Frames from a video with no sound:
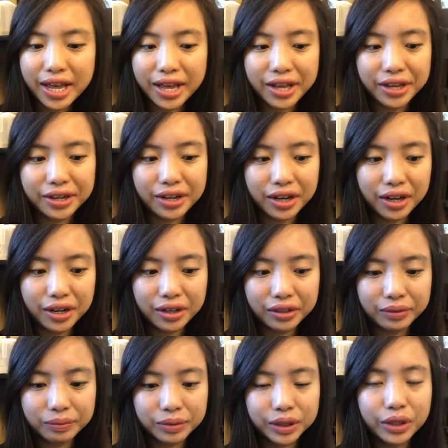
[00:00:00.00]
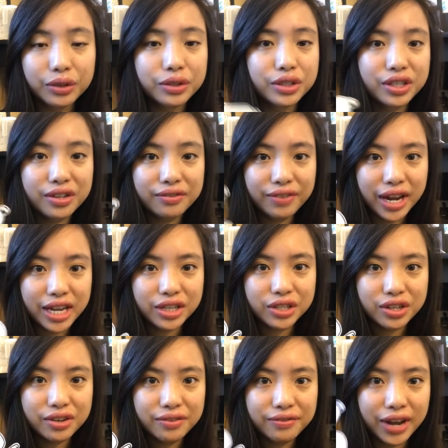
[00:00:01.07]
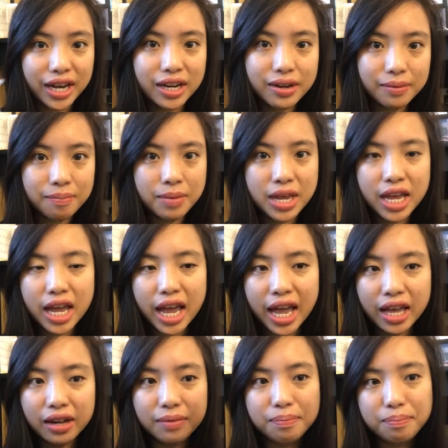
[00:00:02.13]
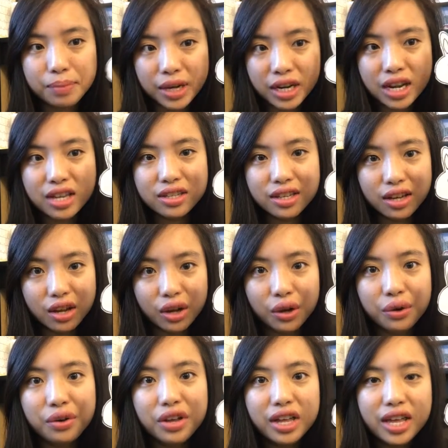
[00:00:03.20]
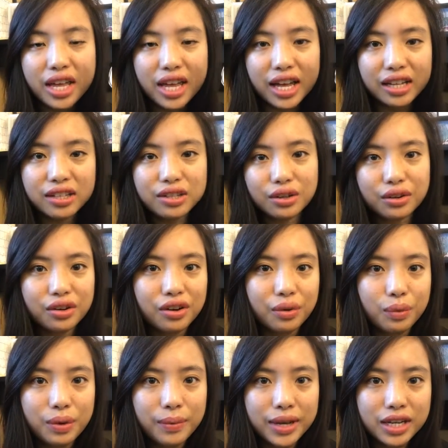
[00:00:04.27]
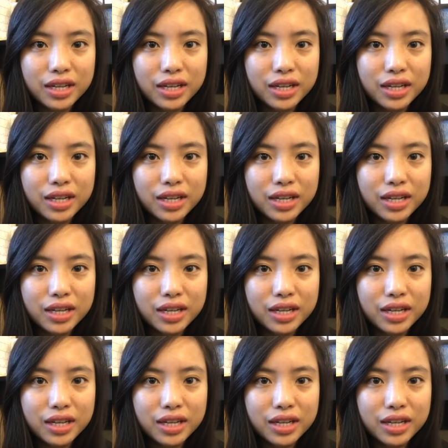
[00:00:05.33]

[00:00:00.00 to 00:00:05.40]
And so she invited me and Bunny to go. And so, you know,